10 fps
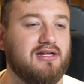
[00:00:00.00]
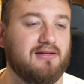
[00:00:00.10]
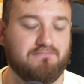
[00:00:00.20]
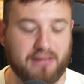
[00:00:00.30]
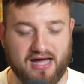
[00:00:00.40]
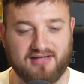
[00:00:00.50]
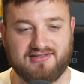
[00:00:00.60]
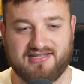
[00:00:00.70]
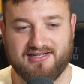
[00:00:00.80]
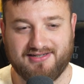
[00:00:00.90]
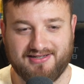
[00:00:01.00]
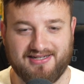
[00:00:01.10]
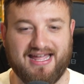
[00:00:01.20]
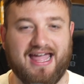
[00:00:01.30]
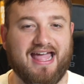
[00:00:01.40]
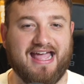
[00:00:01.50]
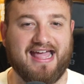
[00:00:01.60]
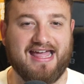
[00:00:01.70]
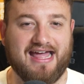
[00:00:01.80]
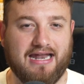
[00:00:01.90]
But
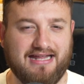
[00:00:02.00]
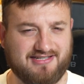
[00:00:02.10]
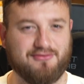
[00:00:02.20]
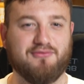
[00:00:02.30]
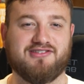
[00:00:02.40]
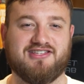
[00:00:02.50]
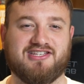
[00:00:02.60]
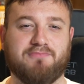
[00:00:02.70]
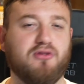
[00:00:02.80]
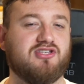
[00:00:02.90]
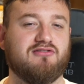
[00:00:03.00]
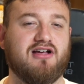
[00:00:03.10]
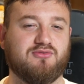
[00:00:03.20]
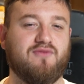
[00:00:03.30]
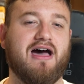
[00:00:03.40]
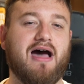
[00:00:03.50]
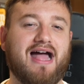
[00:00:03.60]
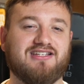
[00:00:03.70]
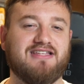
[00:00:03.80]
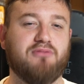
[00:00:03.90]
unless someone wants to sponsor us without
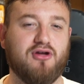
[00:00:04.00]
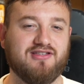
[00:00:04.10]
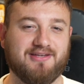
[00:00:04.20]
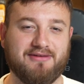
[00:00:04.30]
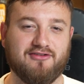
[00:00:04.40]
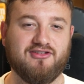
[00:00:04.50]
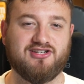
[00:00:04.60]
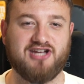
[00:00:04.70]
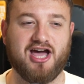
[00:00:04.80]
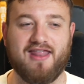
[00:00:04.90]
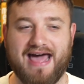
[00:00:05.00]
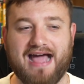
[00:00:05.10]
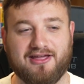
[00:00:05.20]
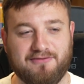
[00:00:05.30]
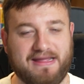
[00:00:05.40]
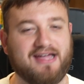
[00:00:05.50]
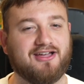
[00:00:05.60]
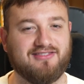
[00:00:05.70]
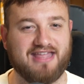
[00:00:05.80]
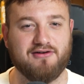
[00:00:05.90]
actually putting something on the shirt, that could be a
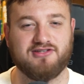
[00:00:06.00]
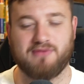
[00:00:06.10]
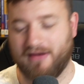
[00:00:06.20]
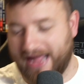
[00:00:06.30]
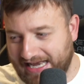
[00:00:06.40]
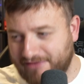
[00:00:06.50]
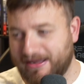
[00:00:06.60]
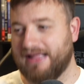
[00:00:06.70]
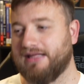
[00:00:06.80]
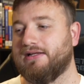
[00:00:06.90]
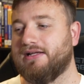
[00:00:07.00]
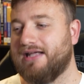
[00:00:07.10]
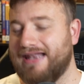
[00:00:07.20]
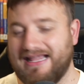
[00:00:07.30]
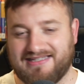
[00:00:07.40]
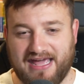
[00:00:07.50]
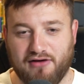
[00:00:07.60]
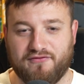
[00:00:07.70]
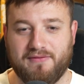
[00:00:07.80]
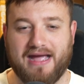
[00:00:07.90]
good deal as well. Anyway, let's get on
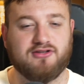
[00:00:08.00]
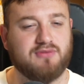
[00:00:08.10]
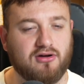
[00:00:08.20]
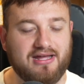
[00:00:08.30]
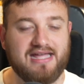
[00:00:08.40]
from that because we're not here